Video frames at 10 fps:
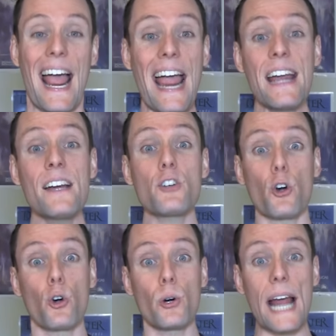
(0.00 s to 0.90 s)
and
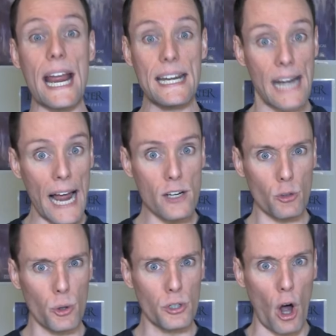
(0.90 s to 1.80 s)
earn a
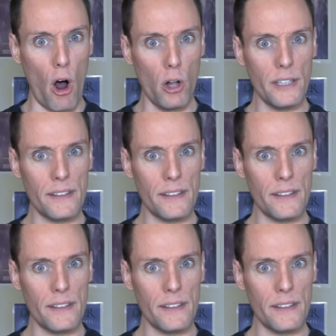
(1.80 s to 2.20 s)
knighthood all